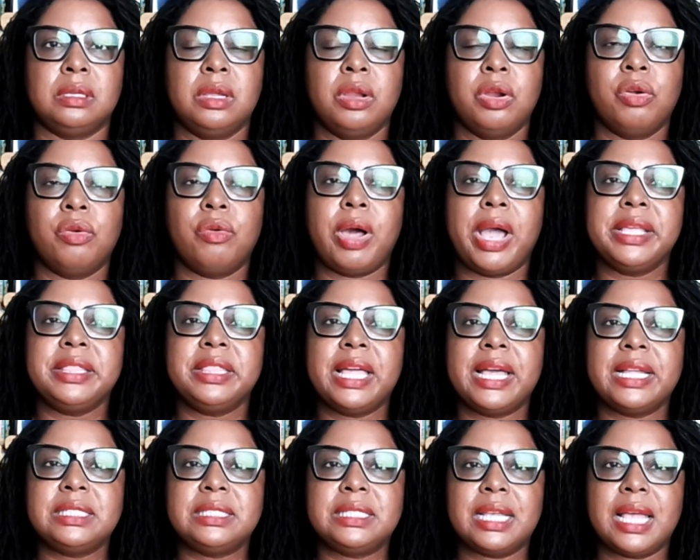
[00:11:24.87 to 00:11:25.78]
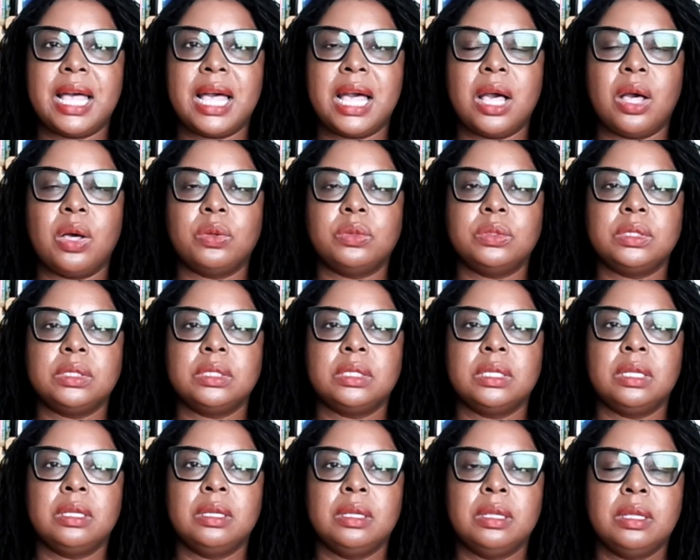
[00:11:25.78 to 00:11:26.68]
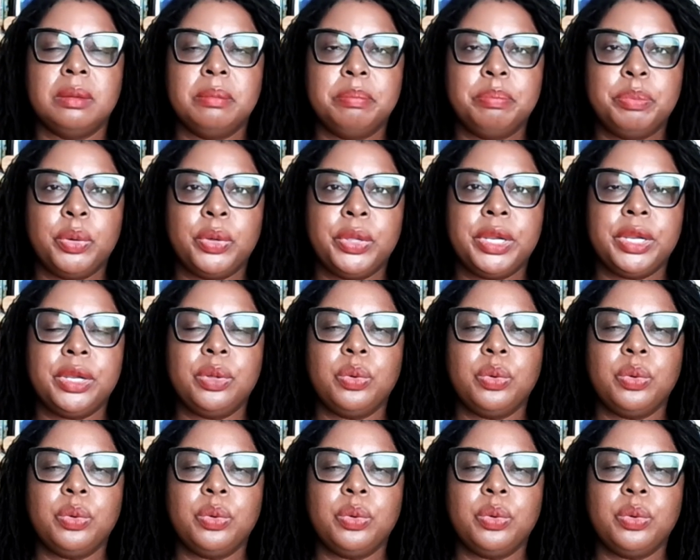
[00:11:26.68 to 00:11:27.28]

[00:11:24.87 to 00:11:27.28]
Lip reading: Write that down. Put it